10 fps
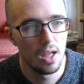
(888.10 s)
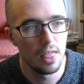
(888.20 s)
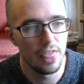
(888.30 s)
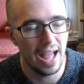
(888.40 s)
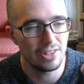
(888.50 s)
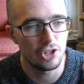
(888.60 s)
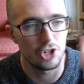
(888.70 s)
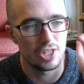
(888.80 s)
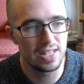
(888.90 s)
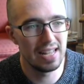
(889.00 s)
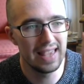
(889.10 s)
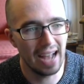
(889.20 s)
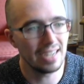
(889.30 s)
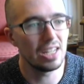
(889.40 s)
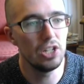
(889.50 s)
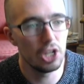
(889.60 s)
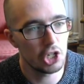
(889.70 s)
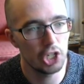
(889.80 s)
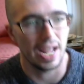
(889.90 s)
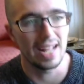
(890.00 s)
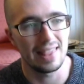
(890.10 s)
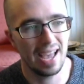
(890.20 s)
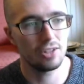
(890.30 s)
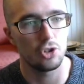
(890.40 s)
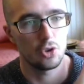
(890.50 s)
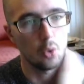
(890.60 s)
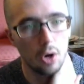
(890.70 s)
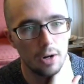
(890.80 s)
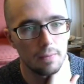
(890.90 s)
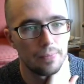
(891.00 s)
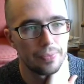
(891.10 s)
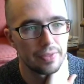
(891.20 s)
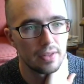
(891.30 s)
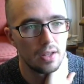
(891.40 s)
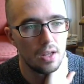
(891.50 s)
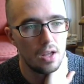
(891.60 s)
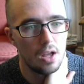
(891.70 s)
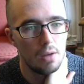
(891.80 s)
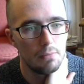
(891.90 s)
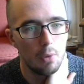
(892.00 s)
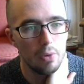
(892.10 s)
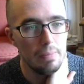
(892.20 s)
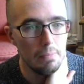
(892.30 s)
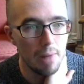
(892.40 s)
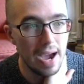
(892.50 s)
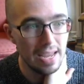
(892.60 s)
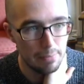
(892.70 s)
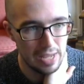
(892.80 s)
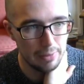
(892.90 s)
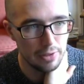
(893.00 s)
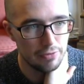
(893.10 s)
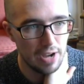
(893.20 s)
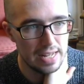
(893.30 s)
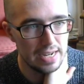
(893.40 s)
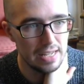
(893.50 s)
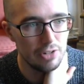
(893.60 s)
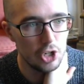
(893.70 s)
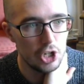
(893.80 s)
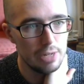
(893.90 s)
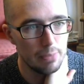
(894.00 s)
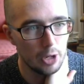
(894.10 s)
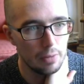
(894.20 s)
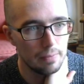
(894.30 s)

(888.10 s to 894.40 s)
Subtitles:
that's just in that condition at that store. But we might be able to find it even cheaper.